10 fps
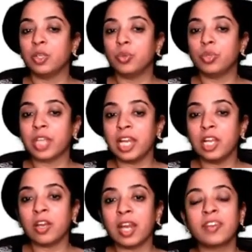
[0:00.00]
to tell
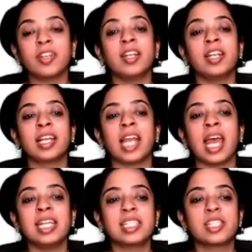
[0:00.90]
your adrenal
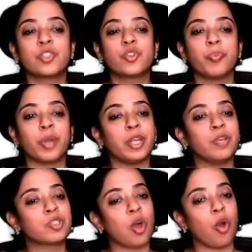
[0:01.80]
glands to
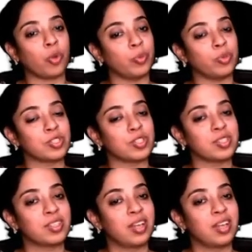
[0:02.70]
produce hormones.